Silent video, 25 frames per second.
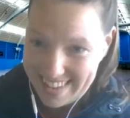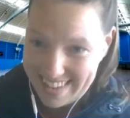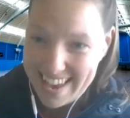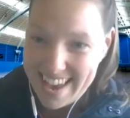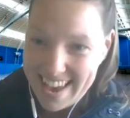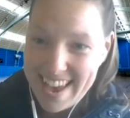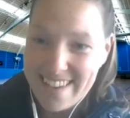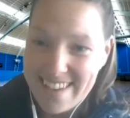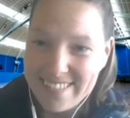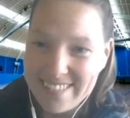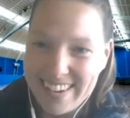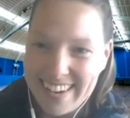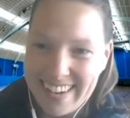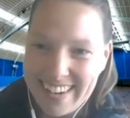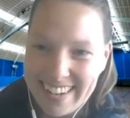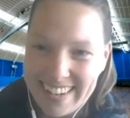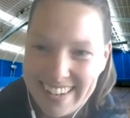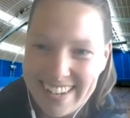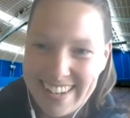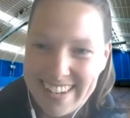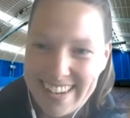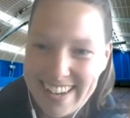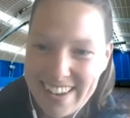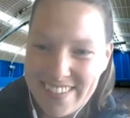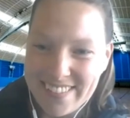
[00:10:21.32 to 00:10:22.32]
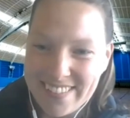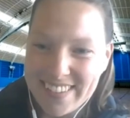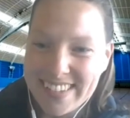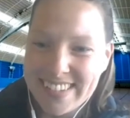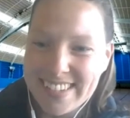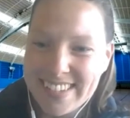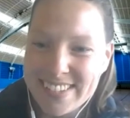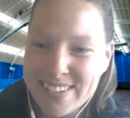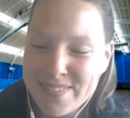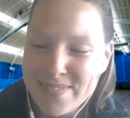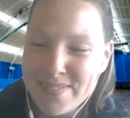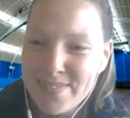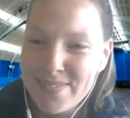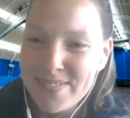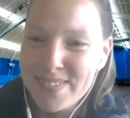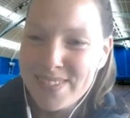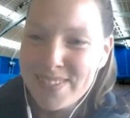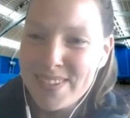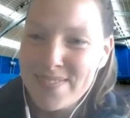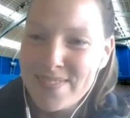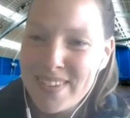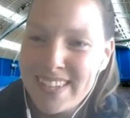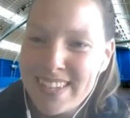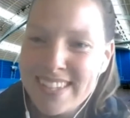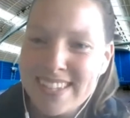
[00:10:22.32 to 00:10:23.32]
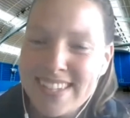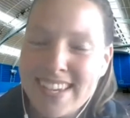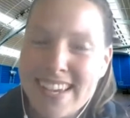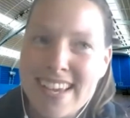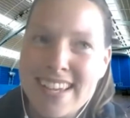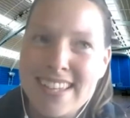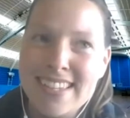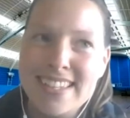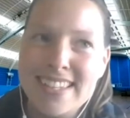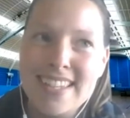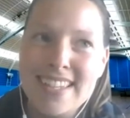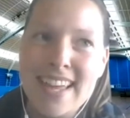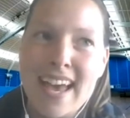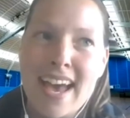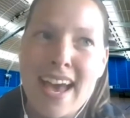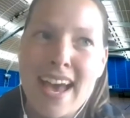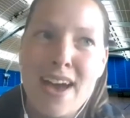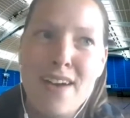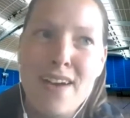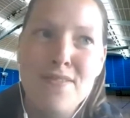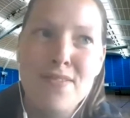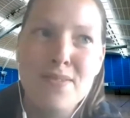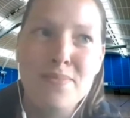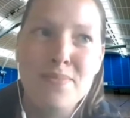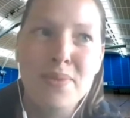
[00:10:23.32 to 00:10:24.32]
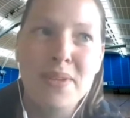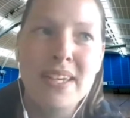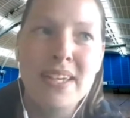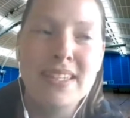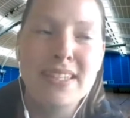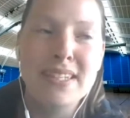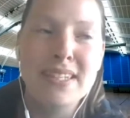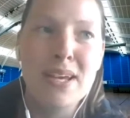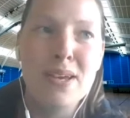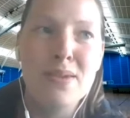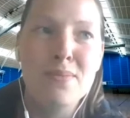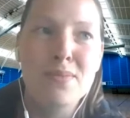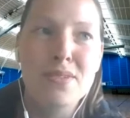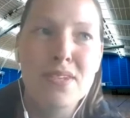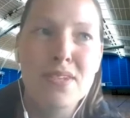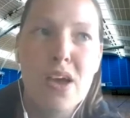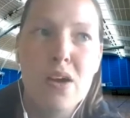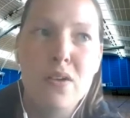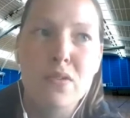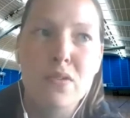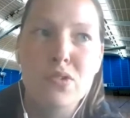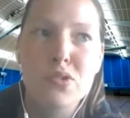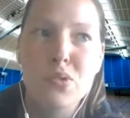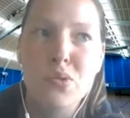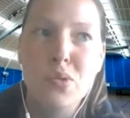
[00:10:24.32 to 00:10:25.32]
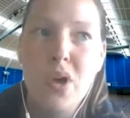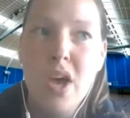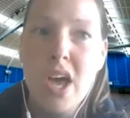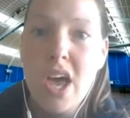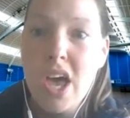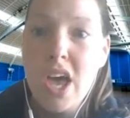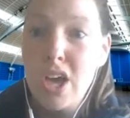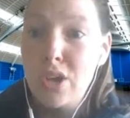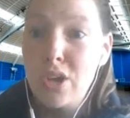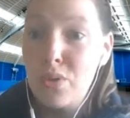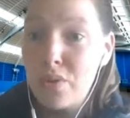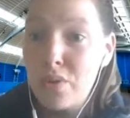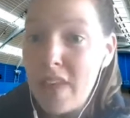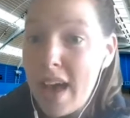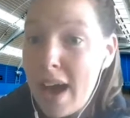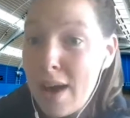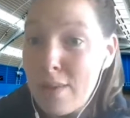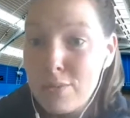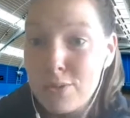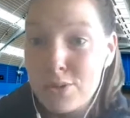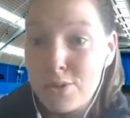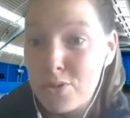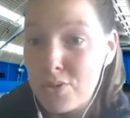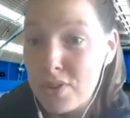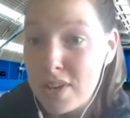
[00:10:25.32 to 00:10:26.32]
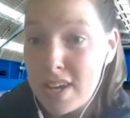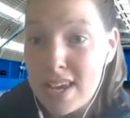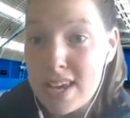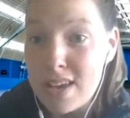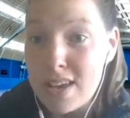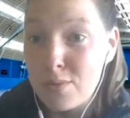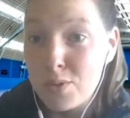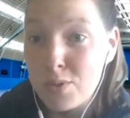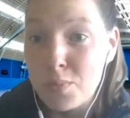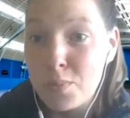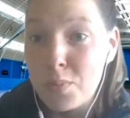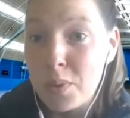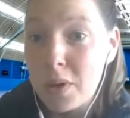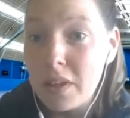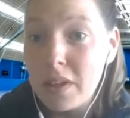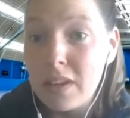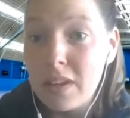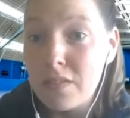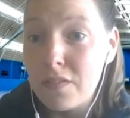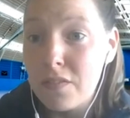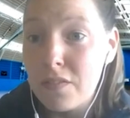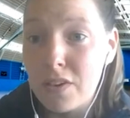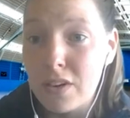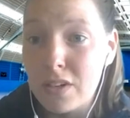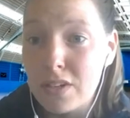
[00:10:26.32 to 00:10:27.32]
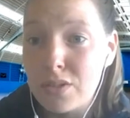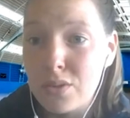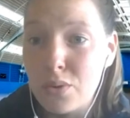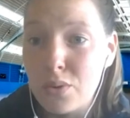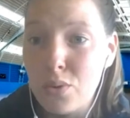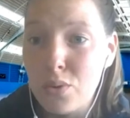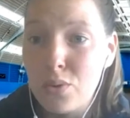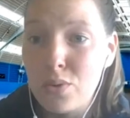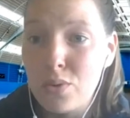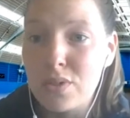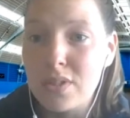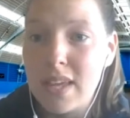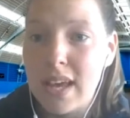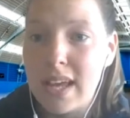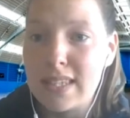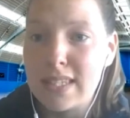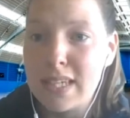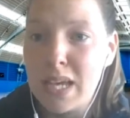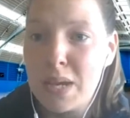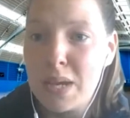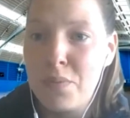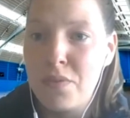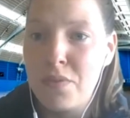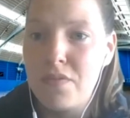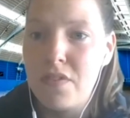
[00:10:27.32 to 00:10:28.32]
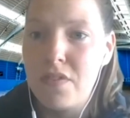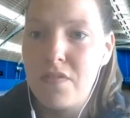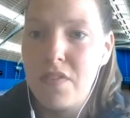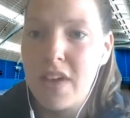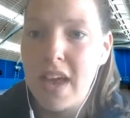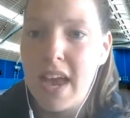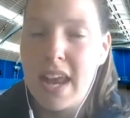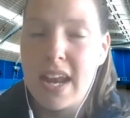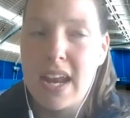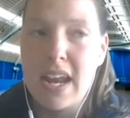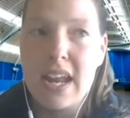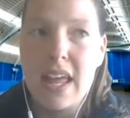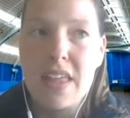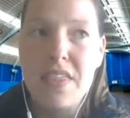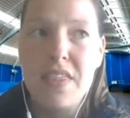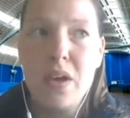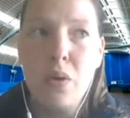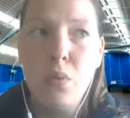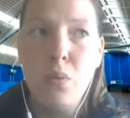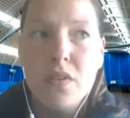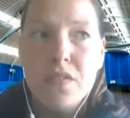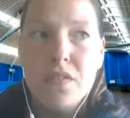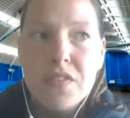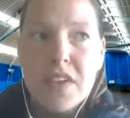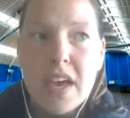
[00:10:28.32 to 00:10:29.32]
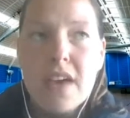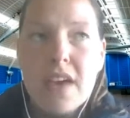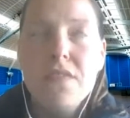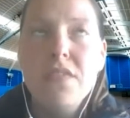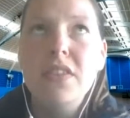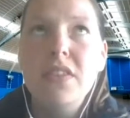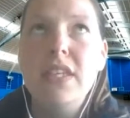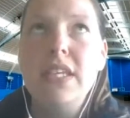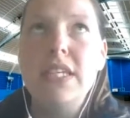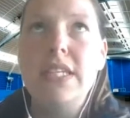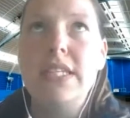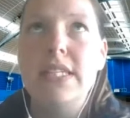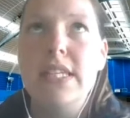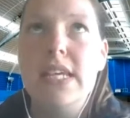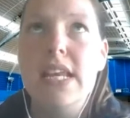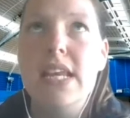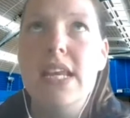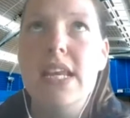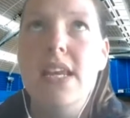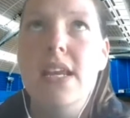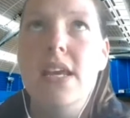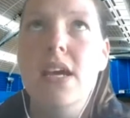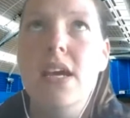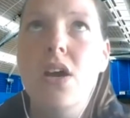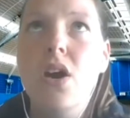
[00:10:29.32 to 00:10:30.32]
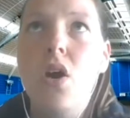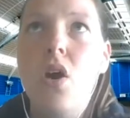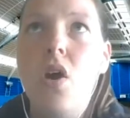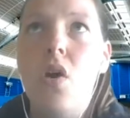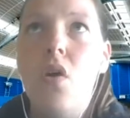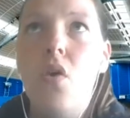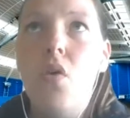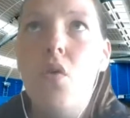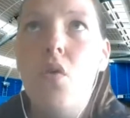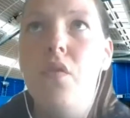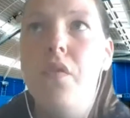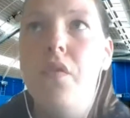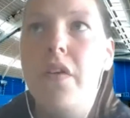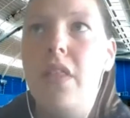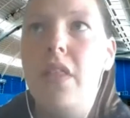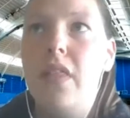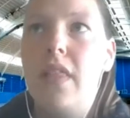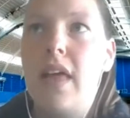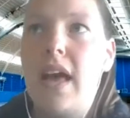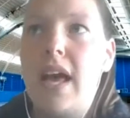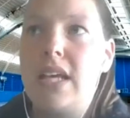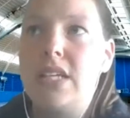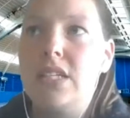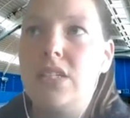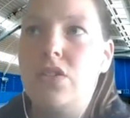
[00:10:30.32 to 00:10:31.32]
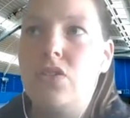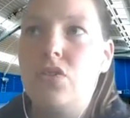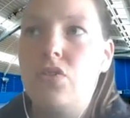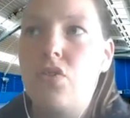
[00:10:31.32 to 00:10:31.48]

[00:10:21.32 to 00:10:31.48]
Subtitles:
Yeah, Jim can give us some insight into that, having played in it himself. So, that was great. It was brilliant for us to host that type of event. And I think we've definitely seen over the last